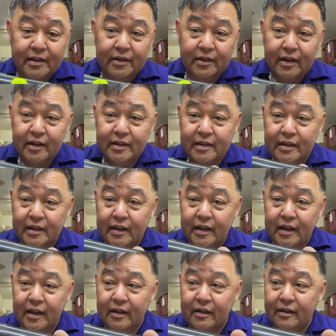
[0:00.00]
you can see
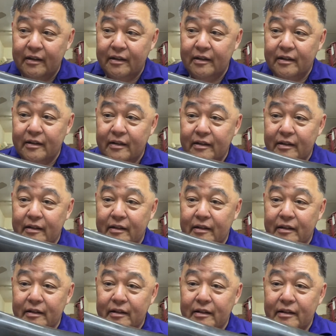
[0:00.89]
that.
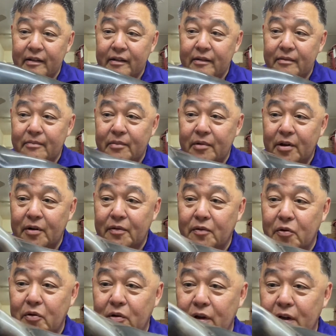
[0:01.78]

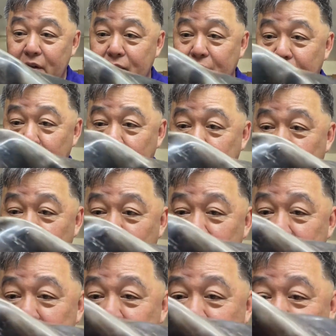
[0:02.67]
Beautiful, it's full
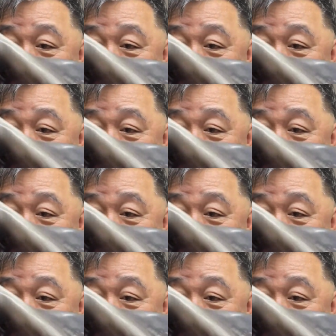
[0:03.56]
polish.